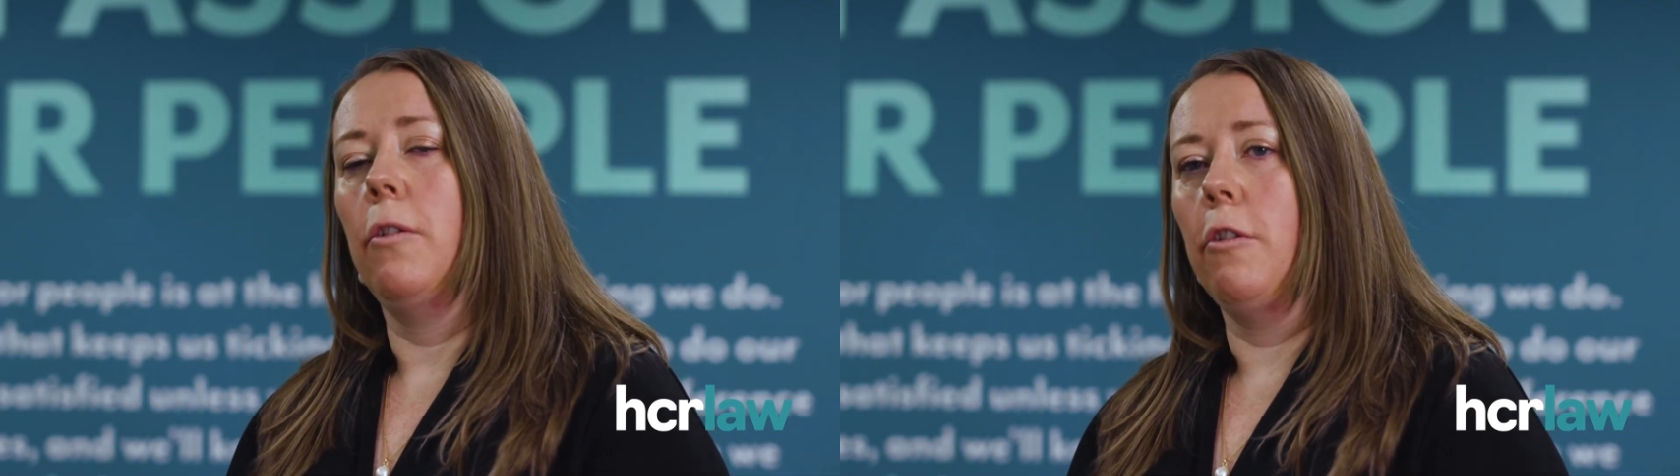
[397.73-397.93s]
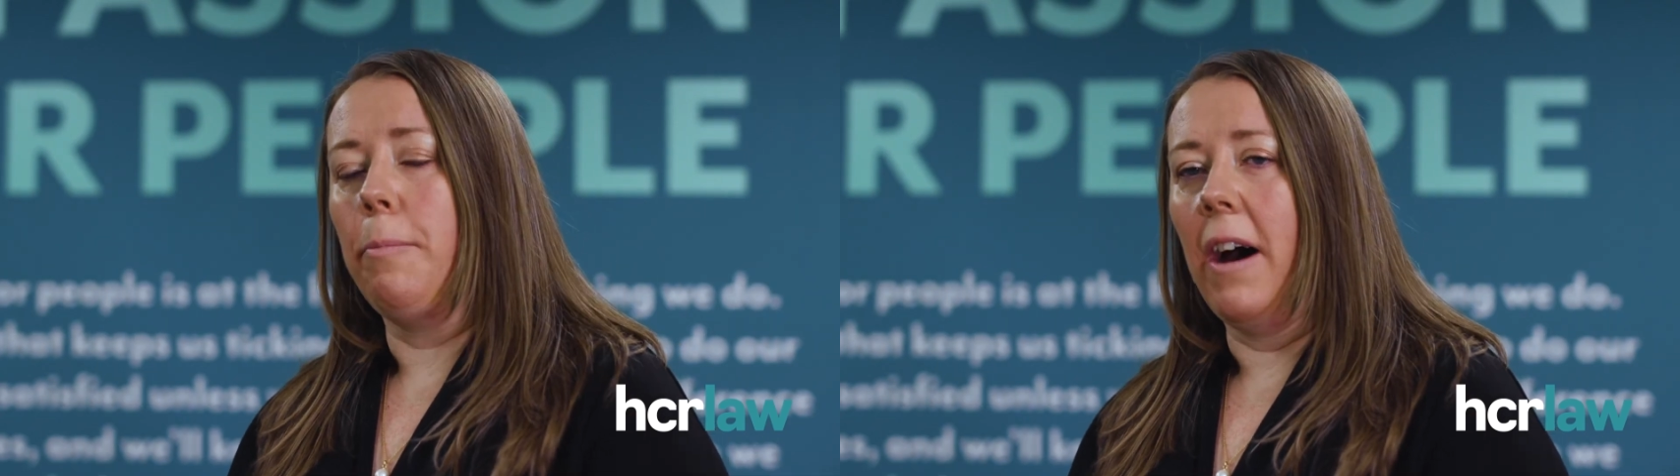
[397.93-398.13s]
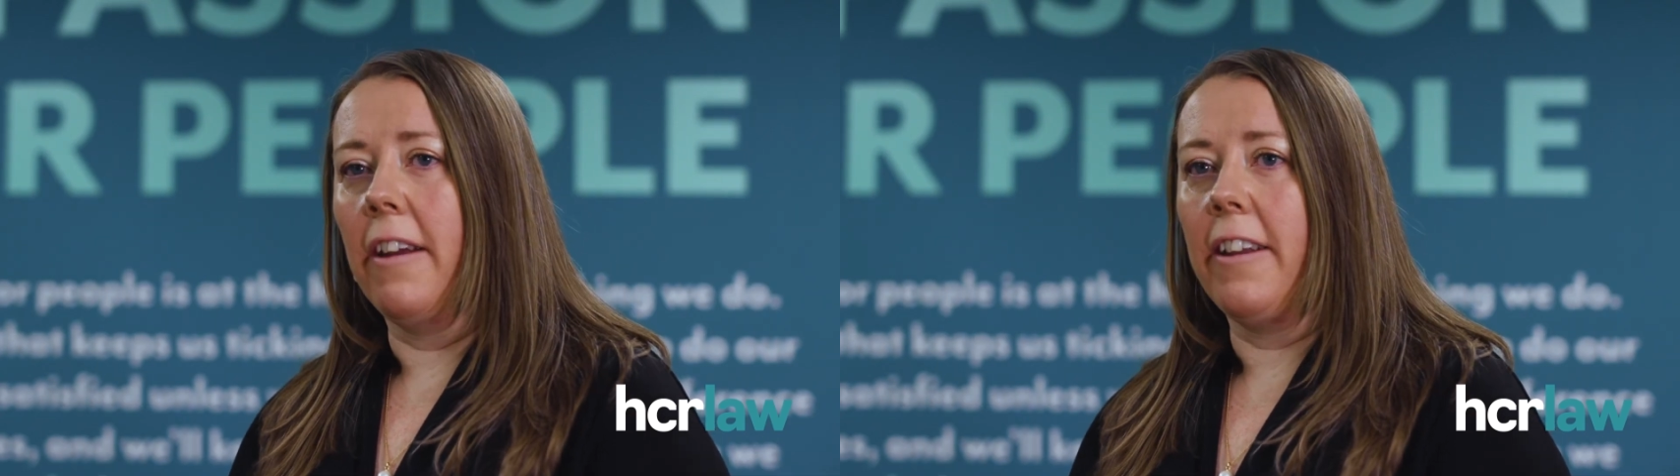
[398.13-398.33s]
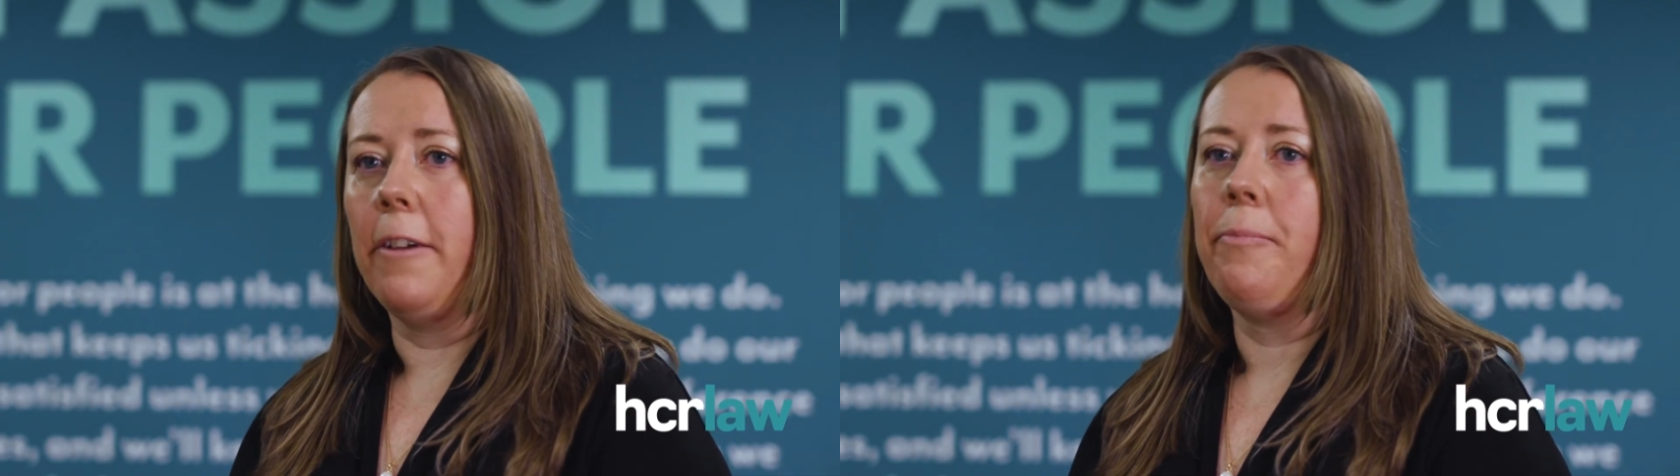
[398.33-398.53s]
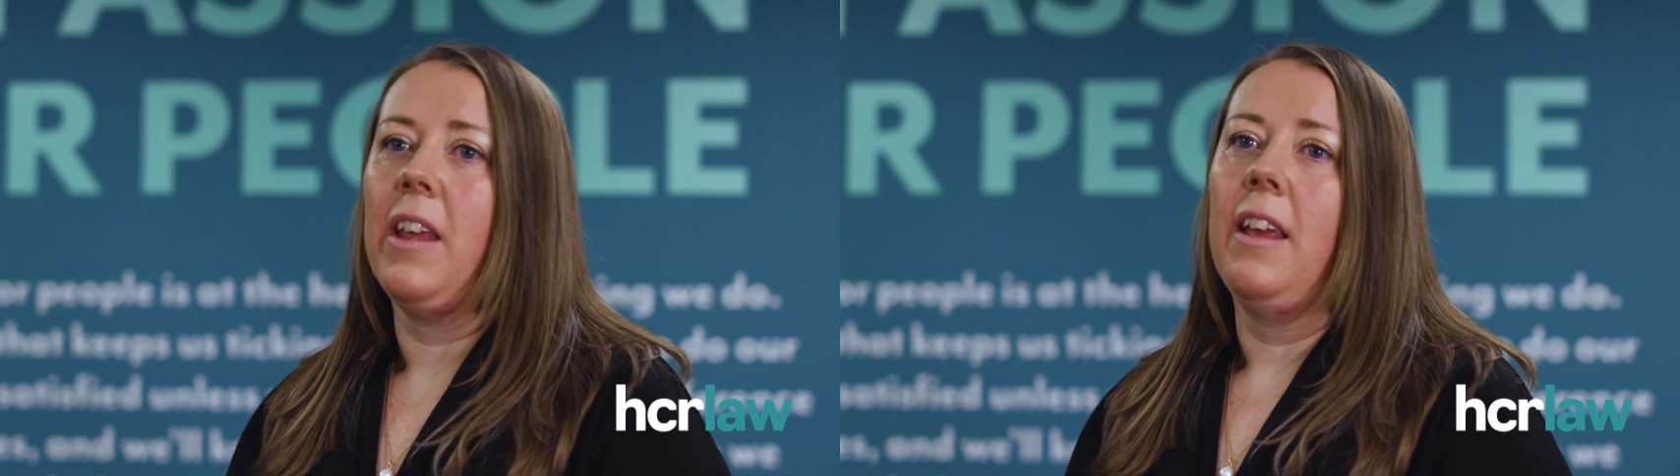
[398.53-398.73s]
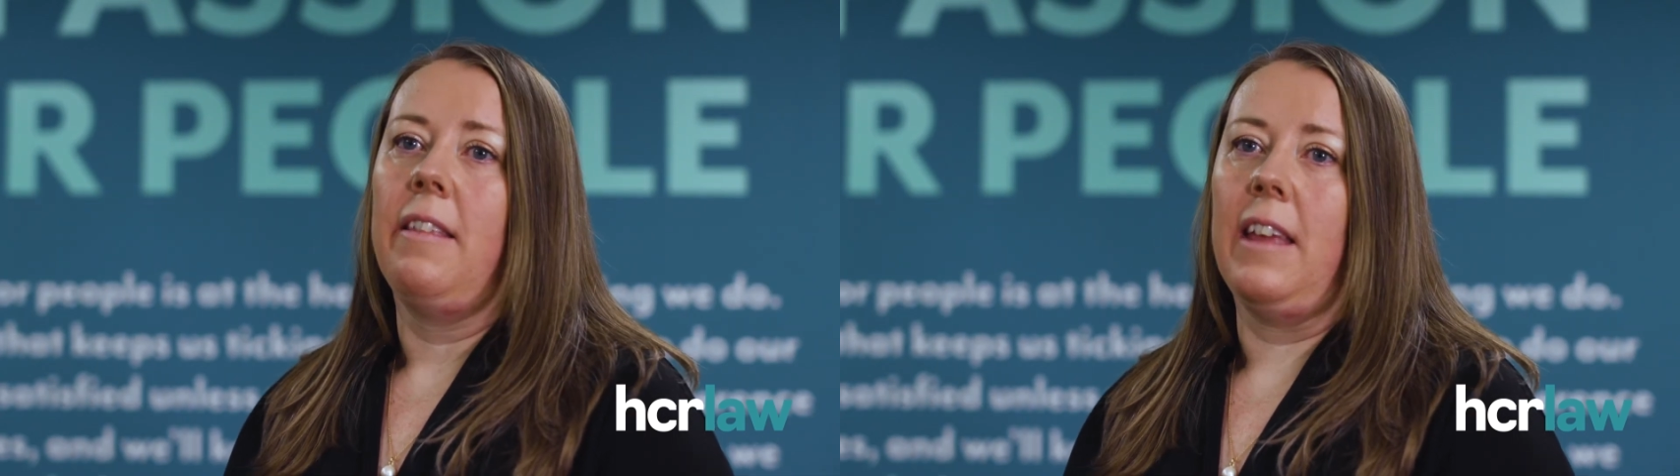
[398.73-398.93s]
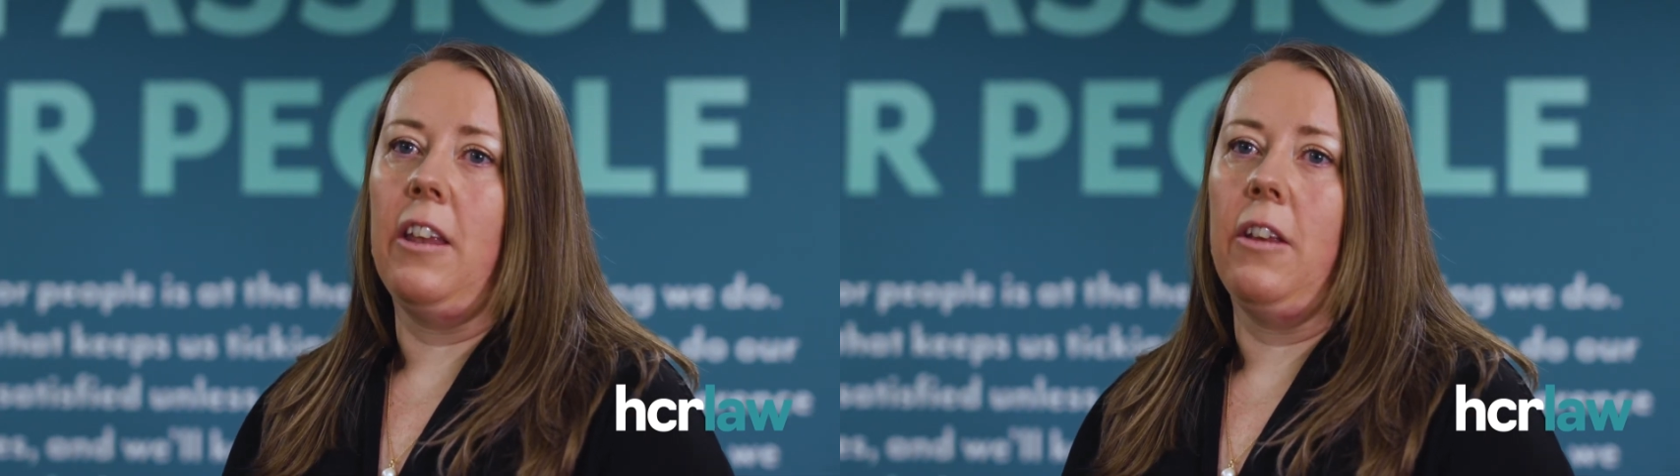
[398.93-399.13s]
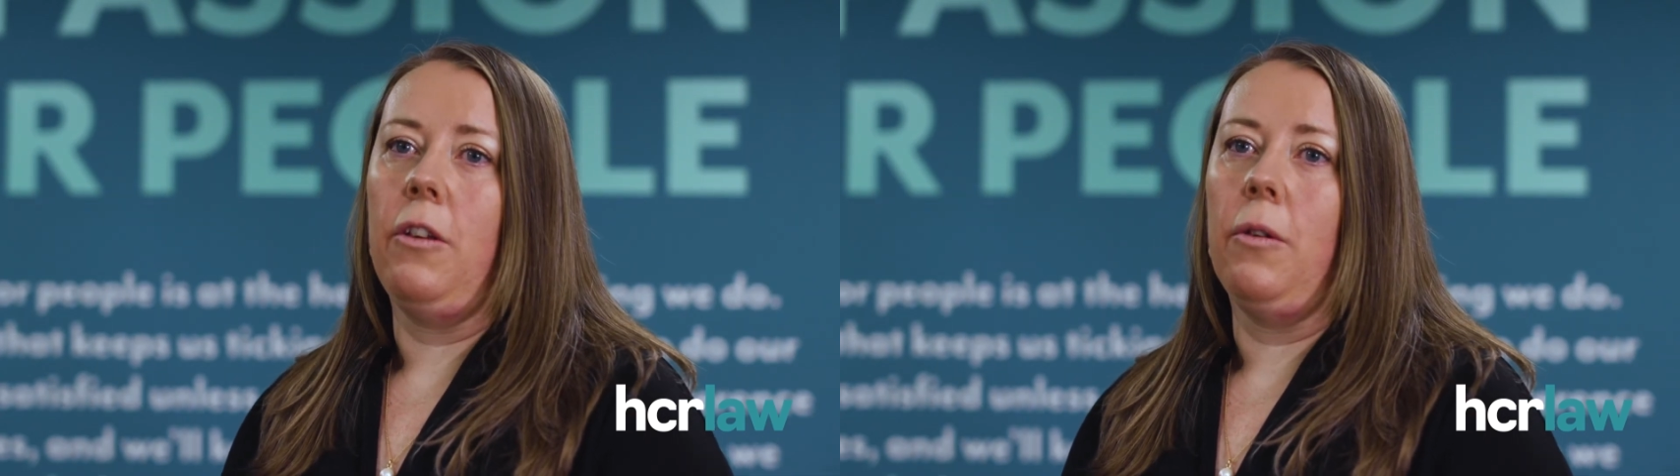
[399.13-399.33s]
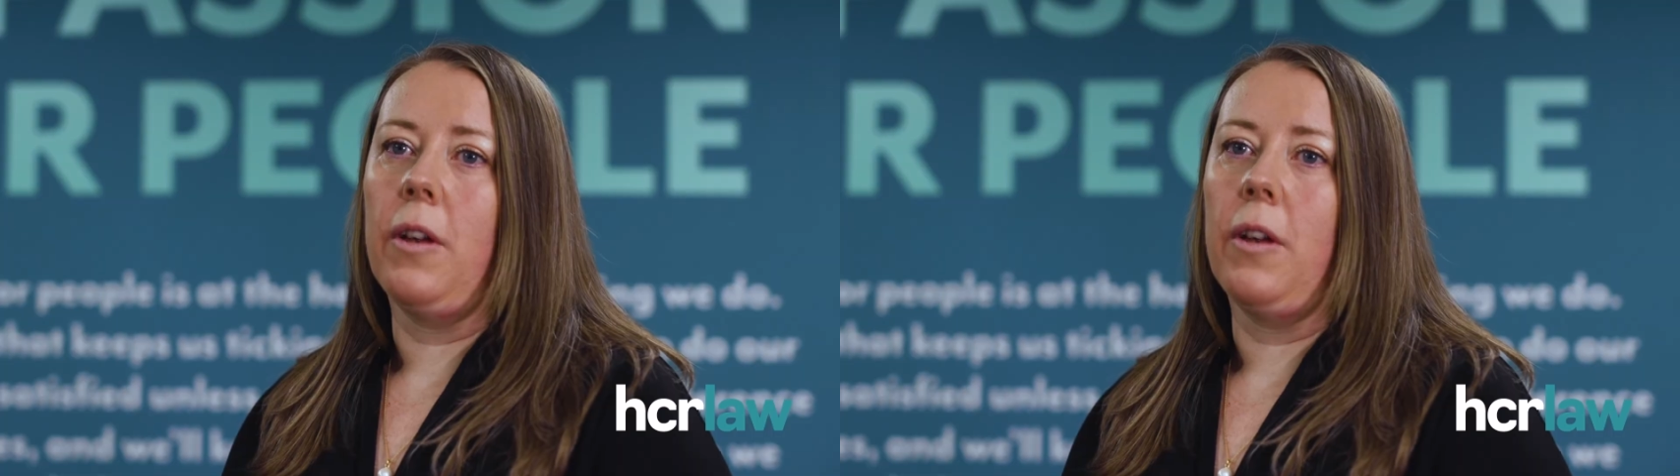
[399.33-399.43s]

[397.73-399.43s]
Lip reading: or a partner, then you